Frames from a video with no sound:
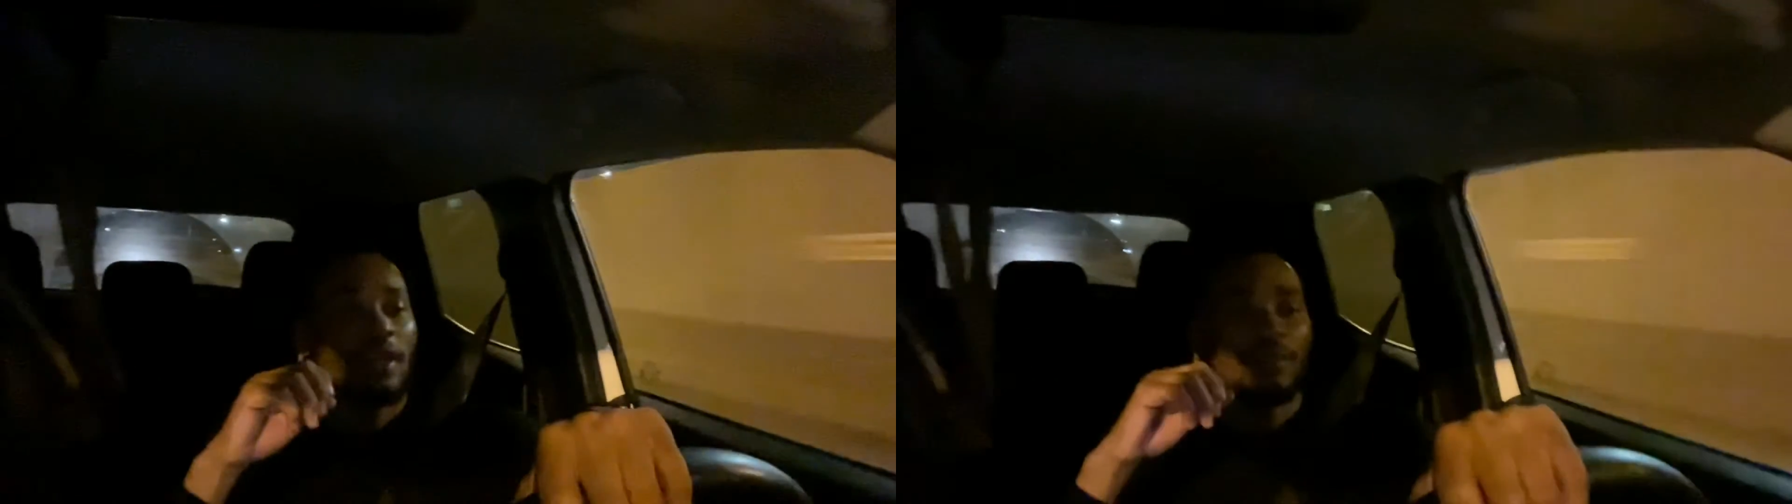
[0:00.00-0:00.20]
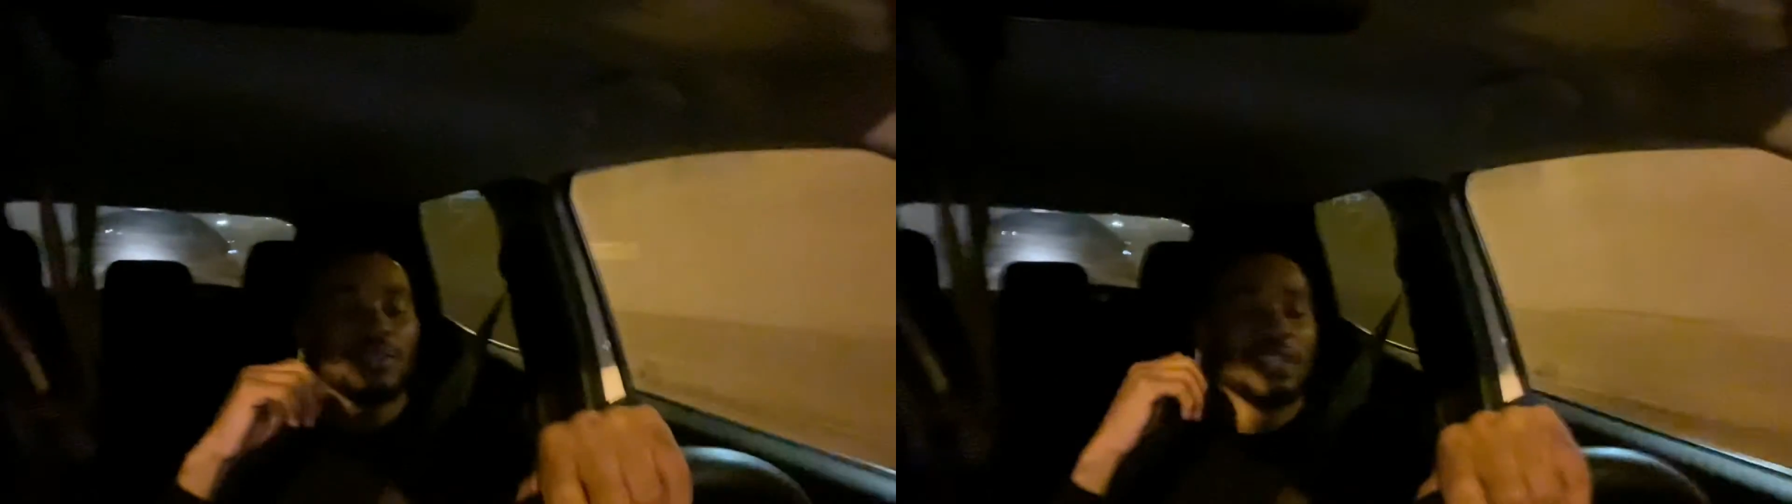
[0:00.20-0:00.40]

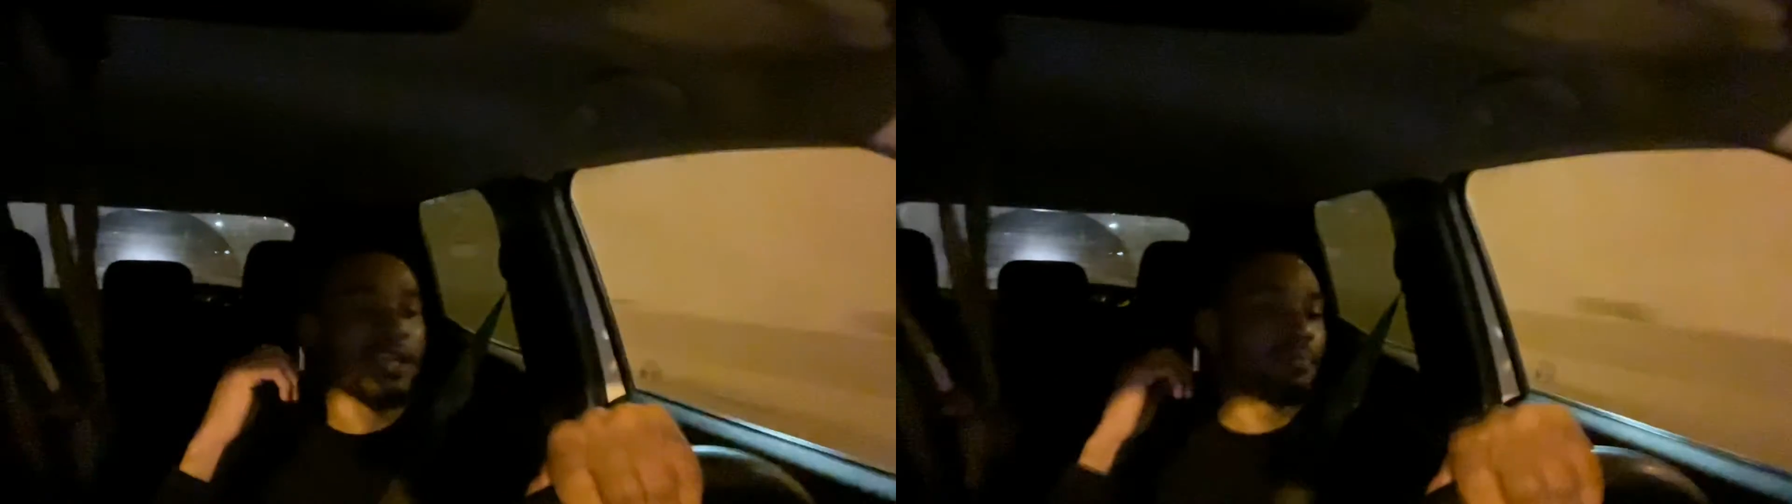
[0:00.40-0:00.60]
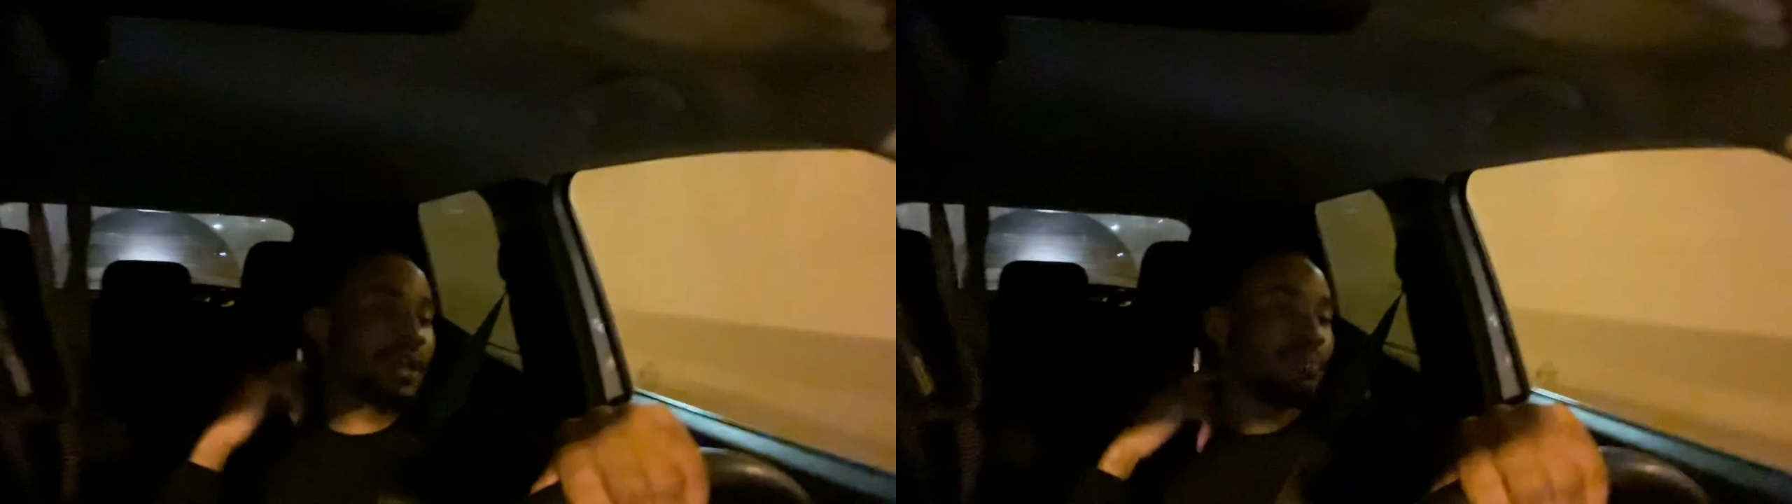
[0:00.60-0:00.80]
is the
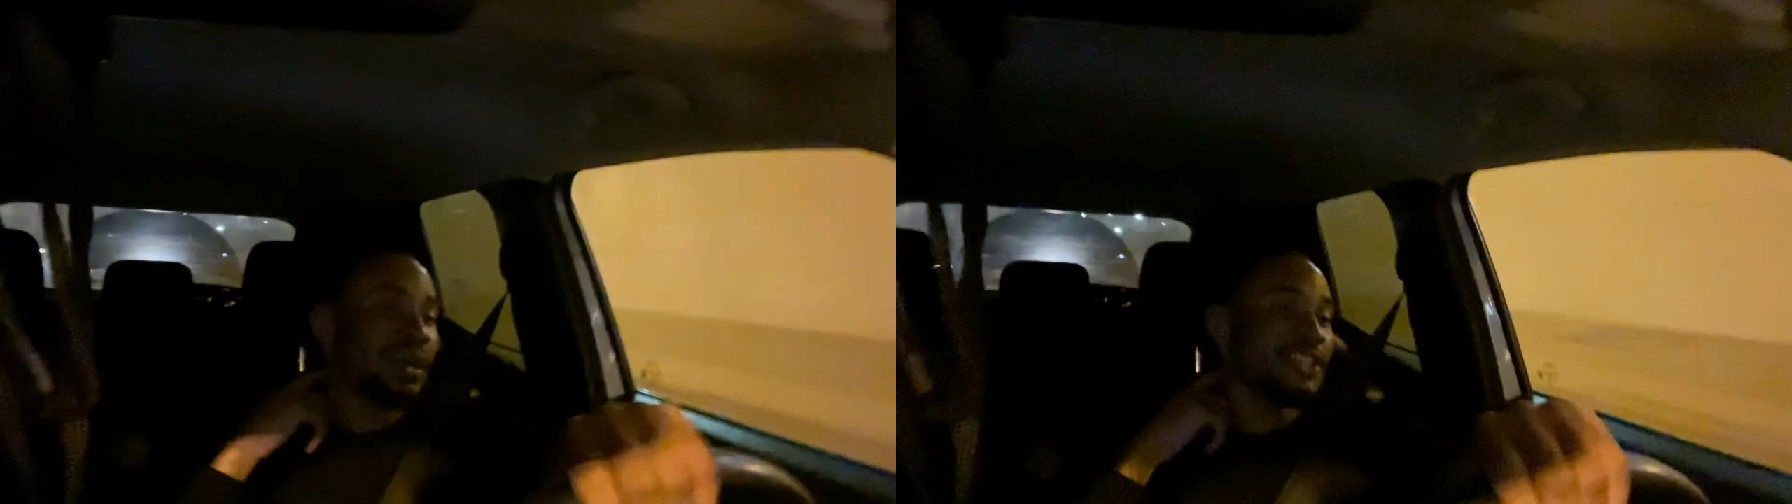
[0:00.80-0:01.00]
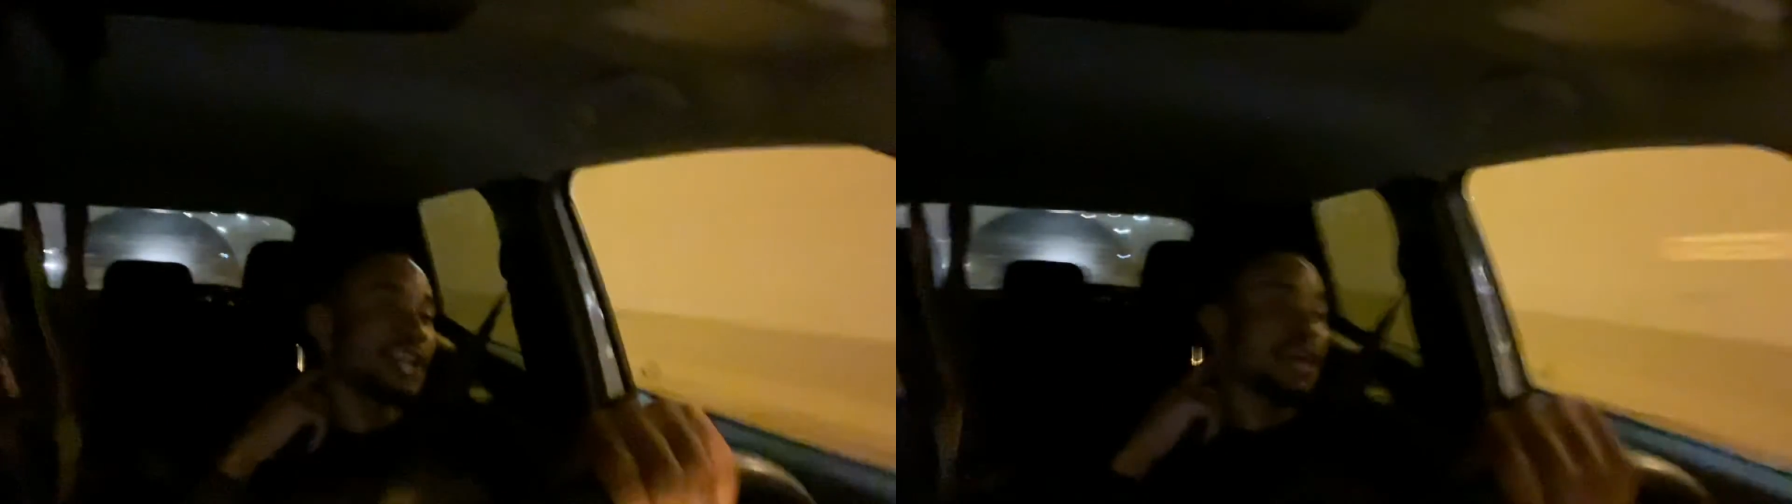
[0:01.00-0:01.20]
Edomite of
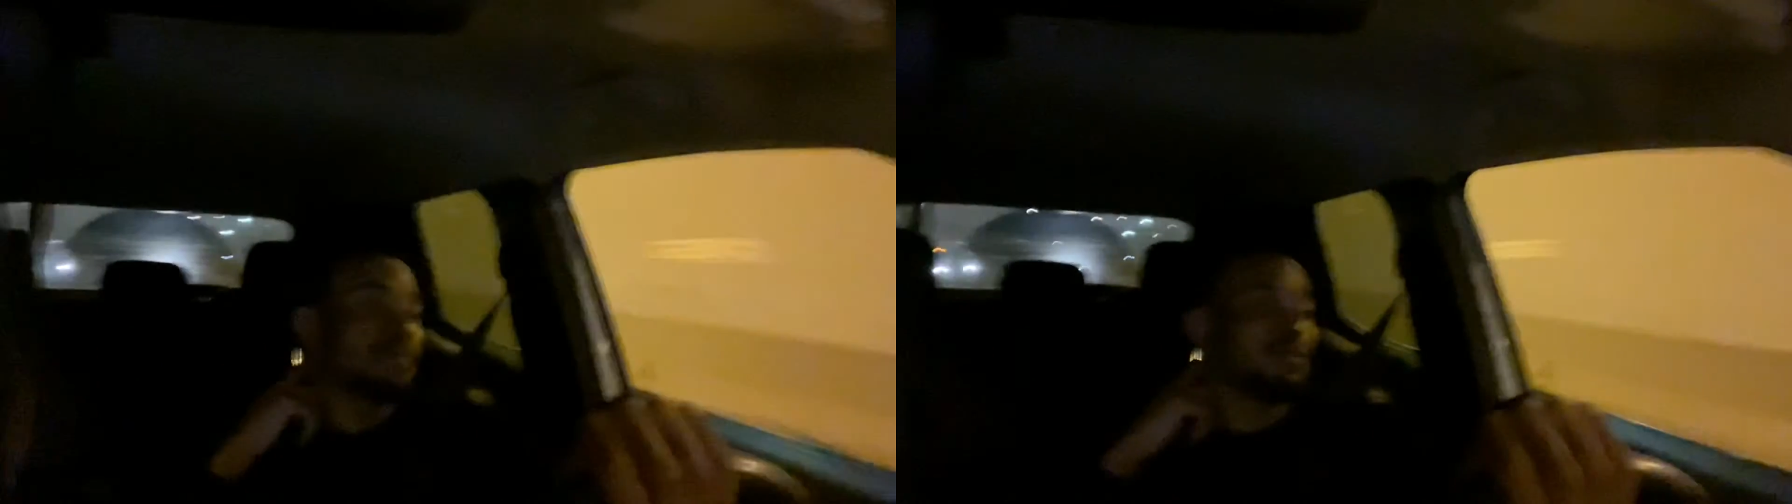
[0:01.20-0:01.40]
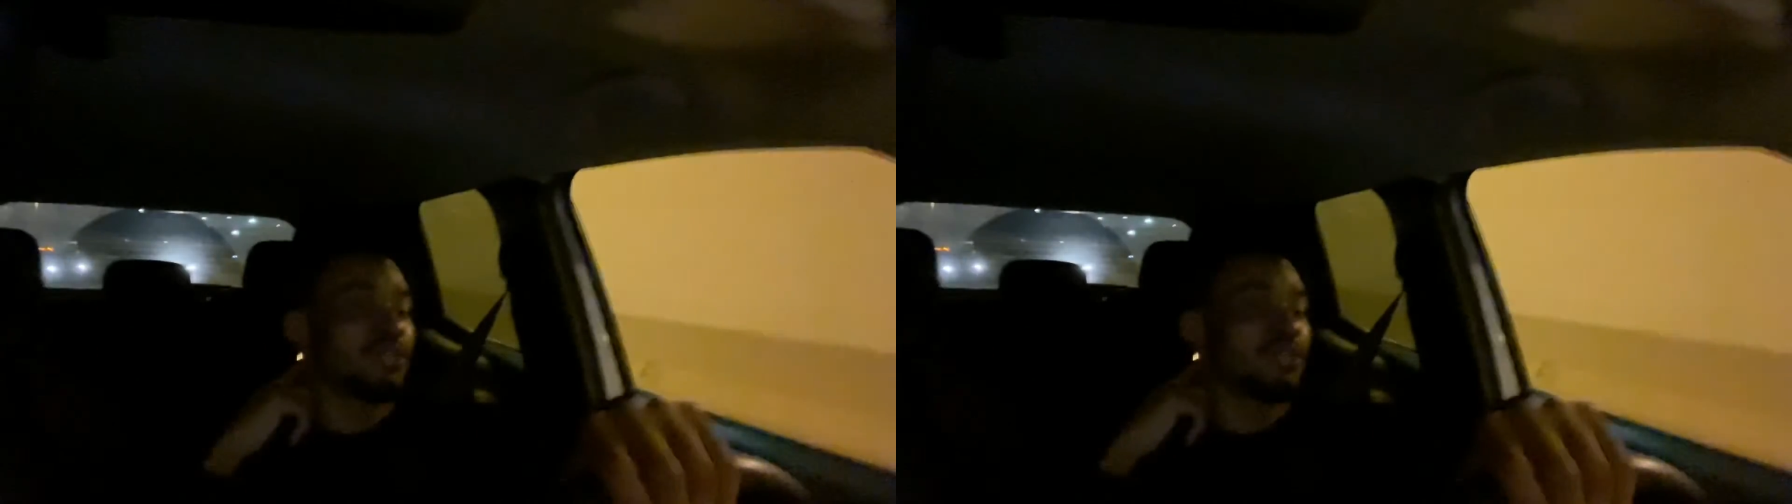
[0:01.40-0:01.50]
my job. He was